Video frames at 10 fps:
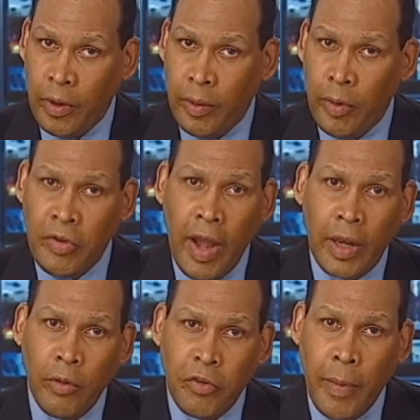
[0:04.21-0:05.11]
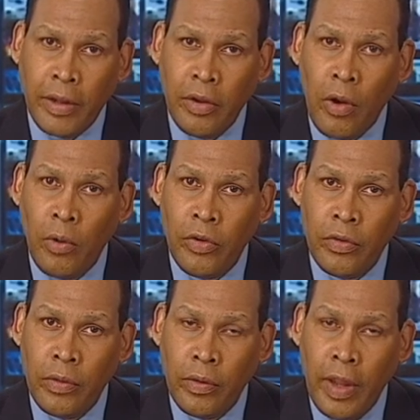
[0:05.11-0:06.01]
one of the most highly respected
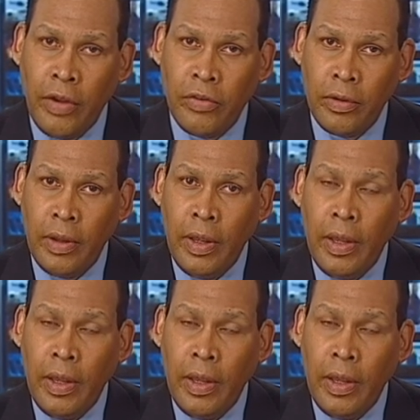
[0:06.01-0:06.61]
coaches in the nation.